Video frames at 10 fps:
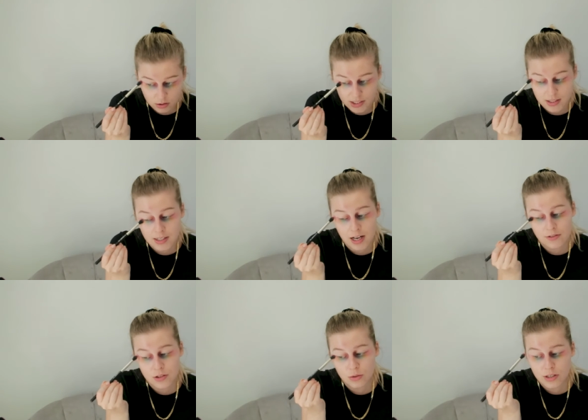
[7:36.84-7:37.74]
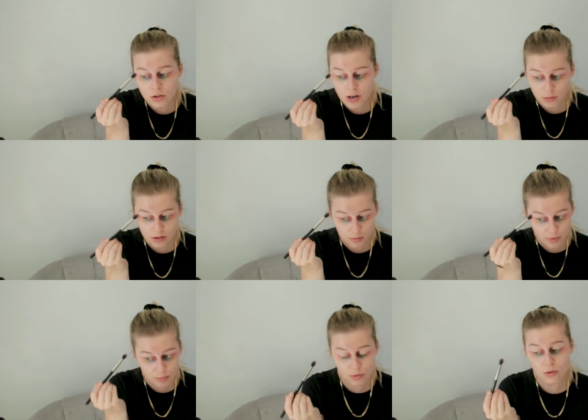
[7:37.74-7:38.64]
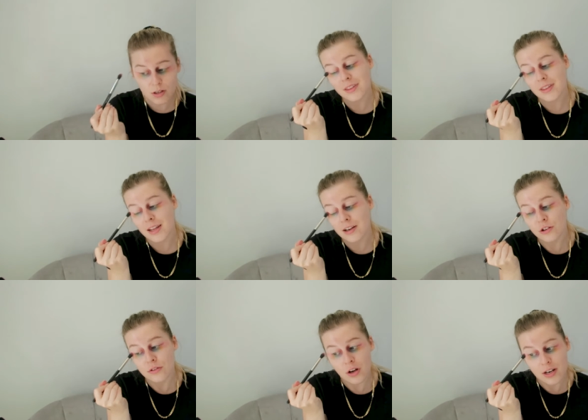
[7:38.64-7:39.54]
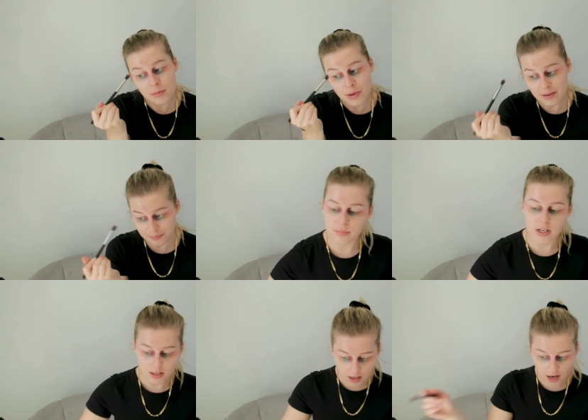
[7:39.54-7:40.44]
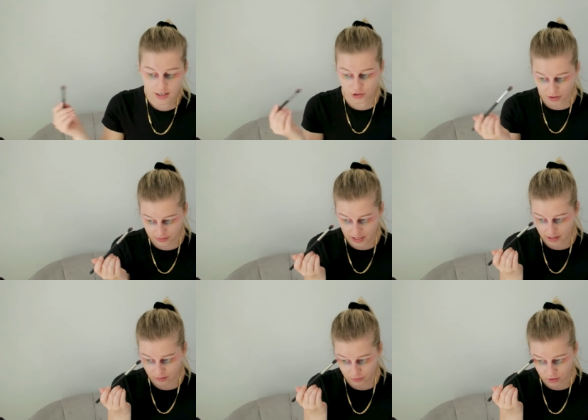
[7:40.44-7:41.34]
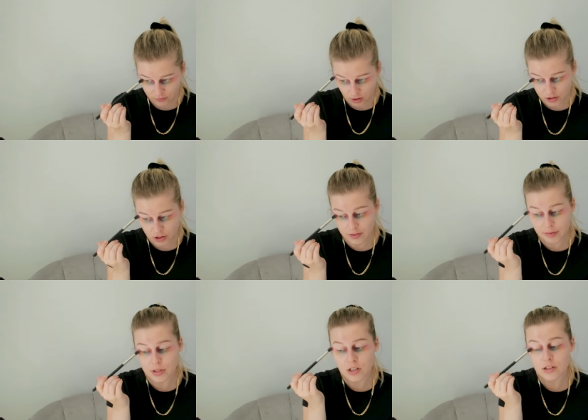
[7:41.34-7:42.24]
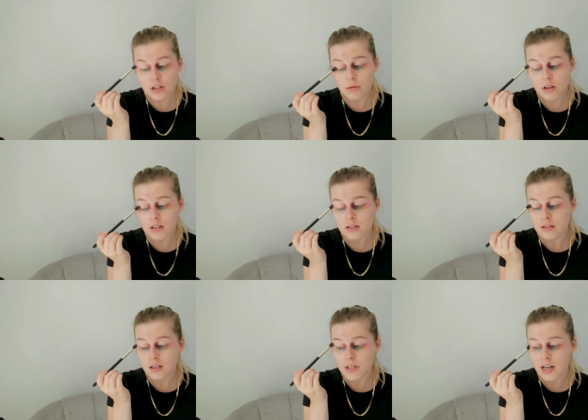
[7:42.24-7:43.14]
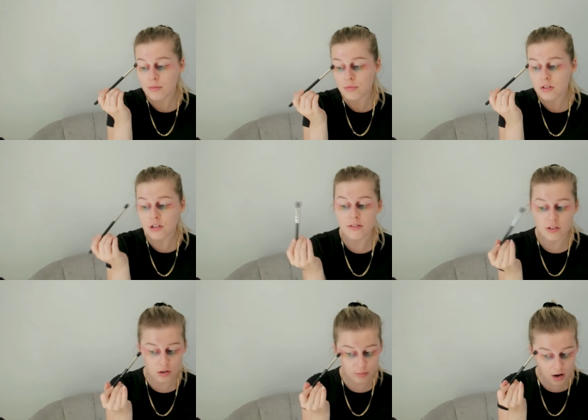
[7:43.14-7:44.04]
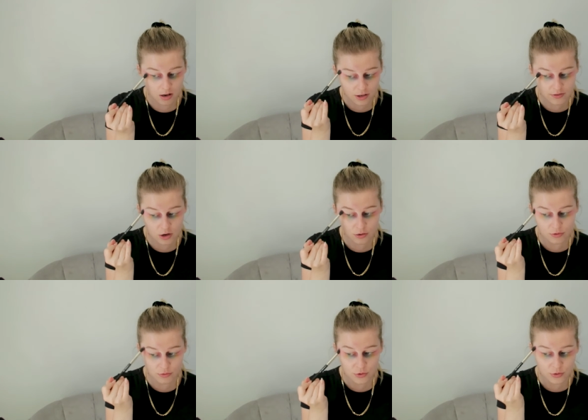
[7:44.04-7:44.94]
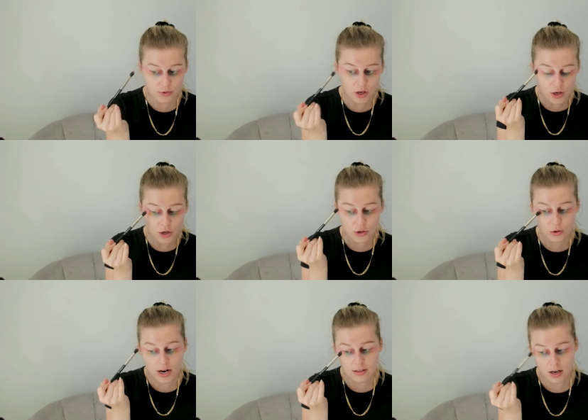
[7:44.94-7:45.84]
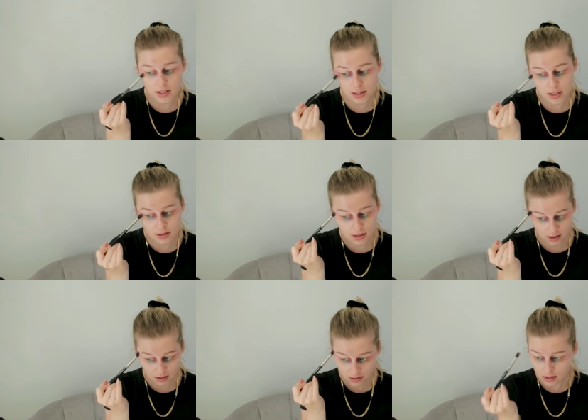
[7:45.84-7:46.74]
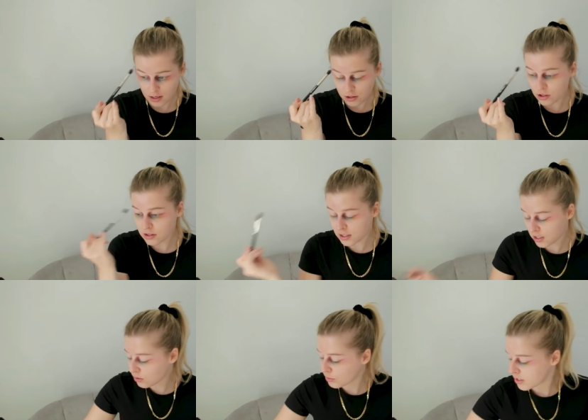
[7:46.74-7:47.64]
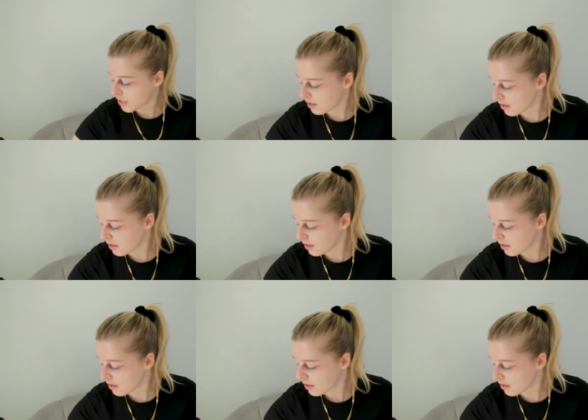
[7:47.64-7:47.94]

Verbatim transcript: so I didn't have to interact with other people. That introvert in me, but I should have taken full advantage of it because you know what? Sometimes you have to look part, you have to go through your anxieties and just deal with it